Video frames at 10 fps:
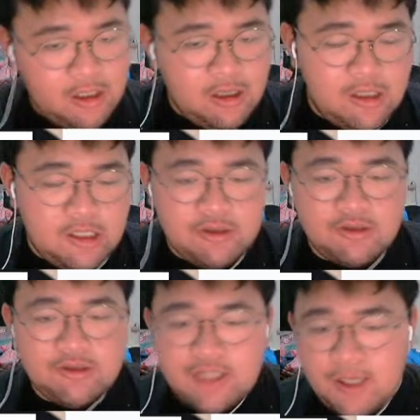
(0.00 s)
There's
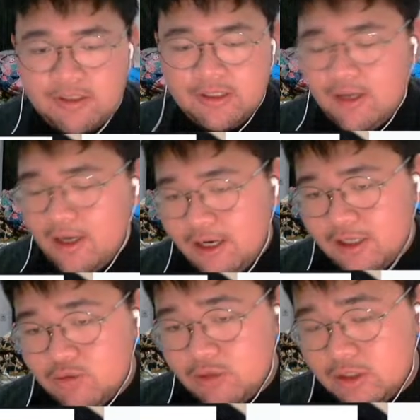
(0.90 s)
also types of
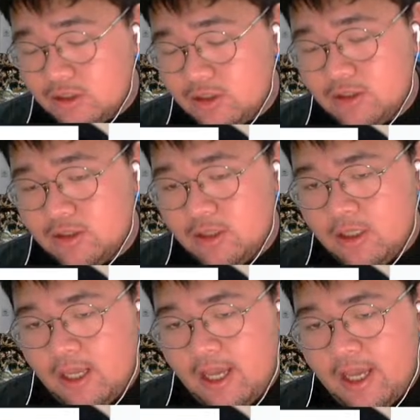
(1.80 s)
tires which
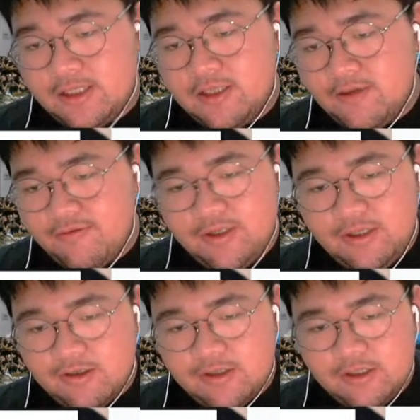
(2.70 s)
has different
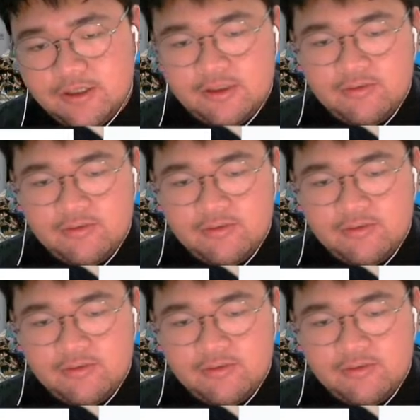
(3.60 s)
uses.